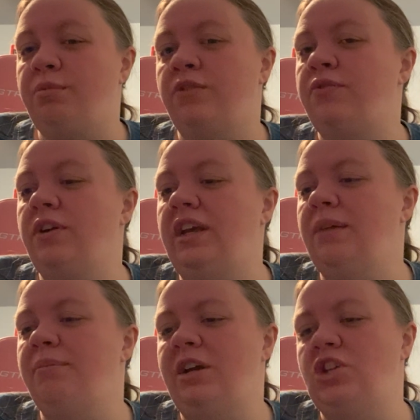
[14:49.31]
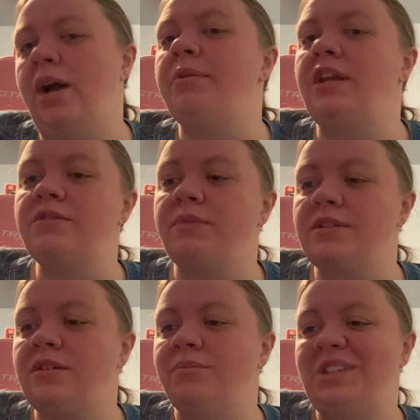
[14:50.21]
prefer to get my Japanese
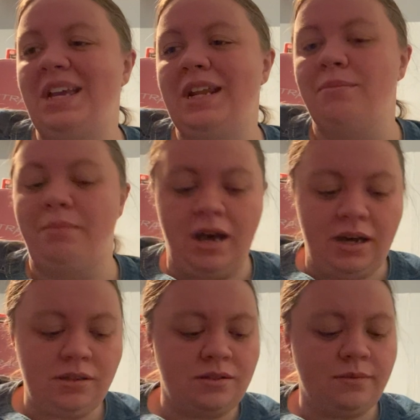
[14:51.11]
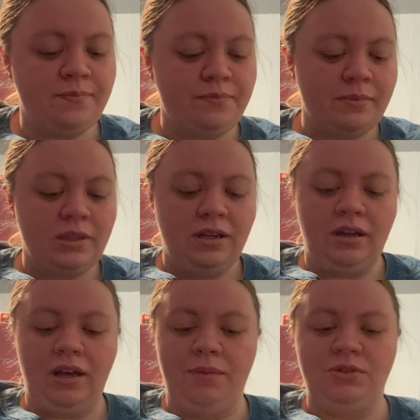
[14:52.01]
ones complete in box,
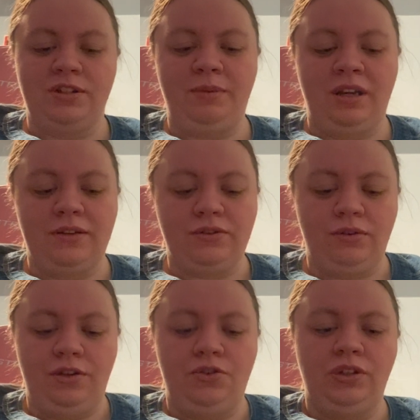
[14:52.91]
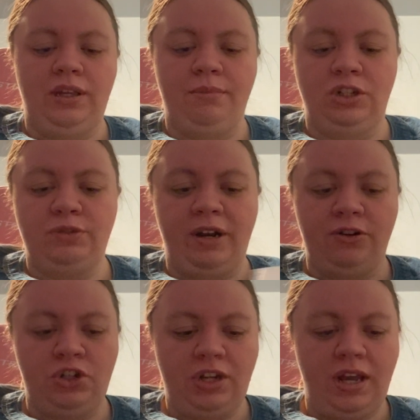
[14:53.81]
just because they're usually in much better
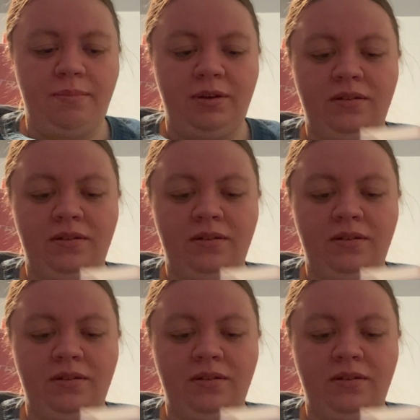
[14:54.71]
shape.